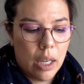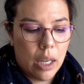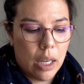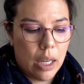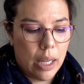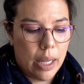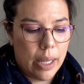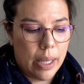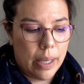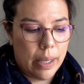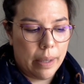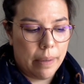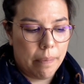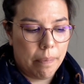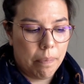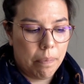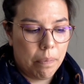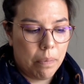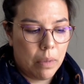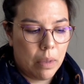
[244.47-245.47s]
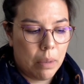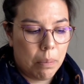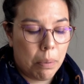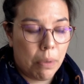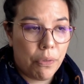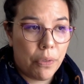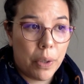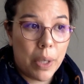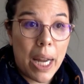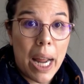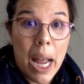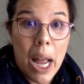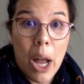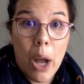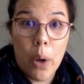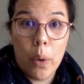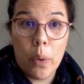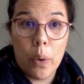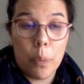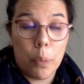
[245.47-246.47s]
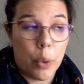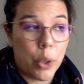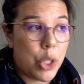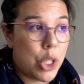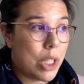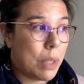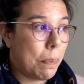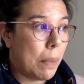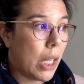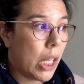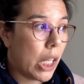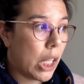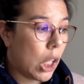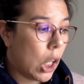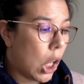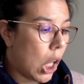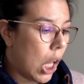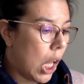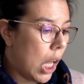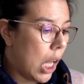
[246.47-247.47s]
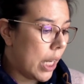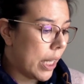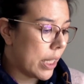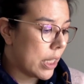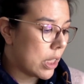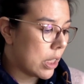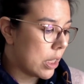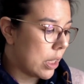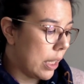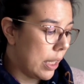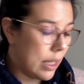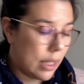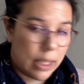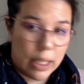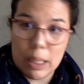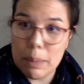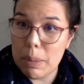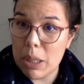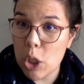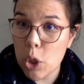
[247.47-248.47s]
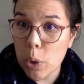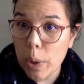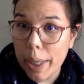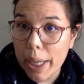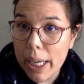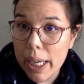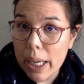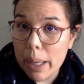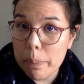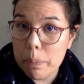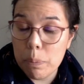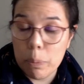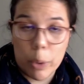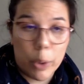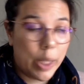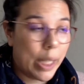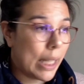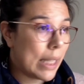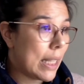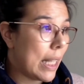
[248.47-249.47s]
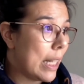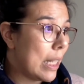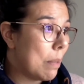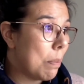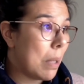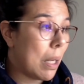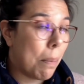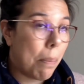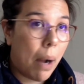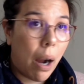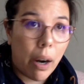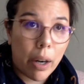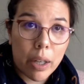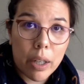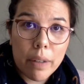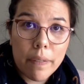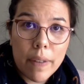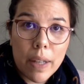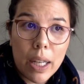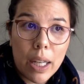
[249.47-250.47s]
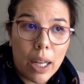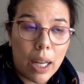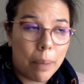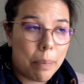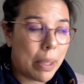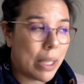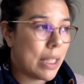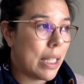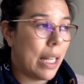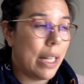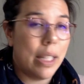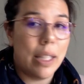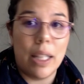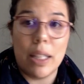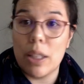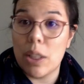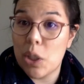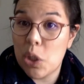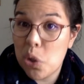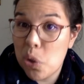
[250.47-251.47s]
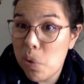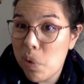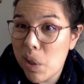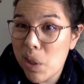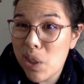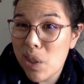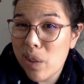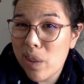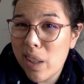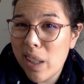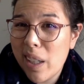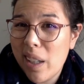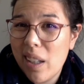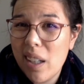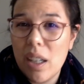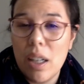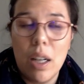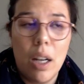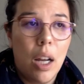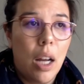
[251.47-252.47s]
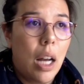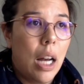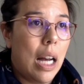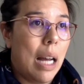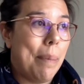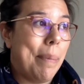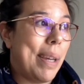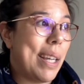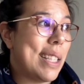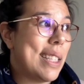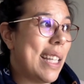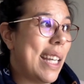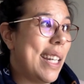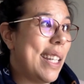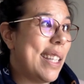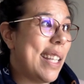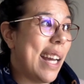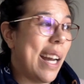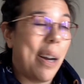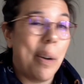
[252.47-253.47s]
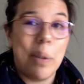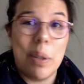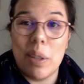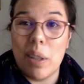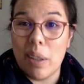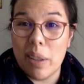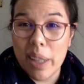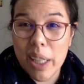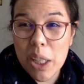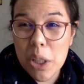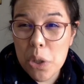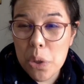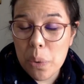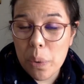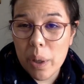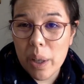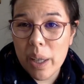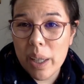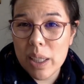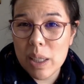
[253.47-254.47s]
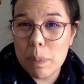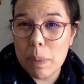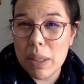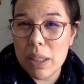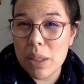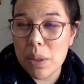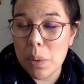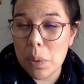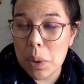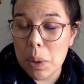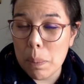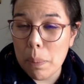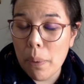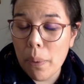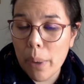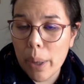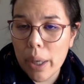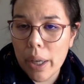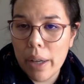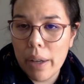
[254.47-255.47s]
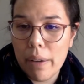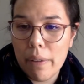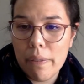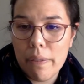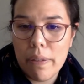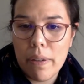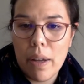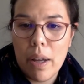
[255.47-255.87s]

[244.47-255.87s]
But for now, we're just plugging along. It's going to be great. I'm really excited to be a part of it. I'm excited that the students are there. I'm excited that out in the Lakeshore has been so supportive.